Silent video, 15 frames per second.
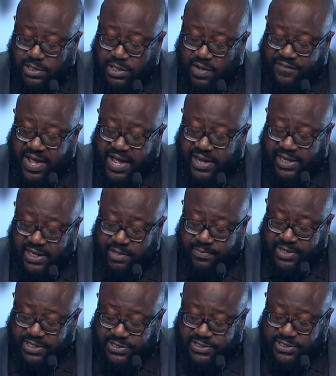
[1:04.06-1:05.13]
of our
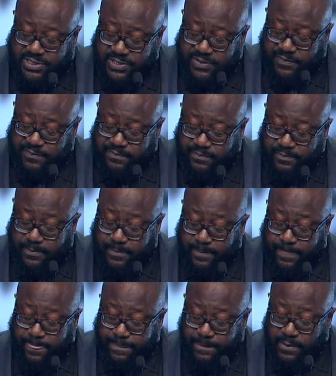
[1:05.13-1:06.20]
enemies,
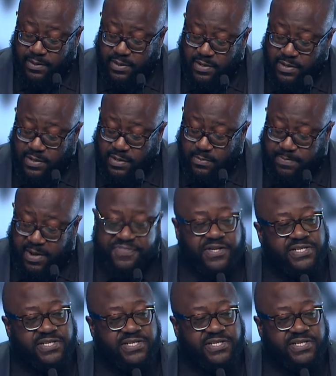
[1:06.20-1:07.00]
but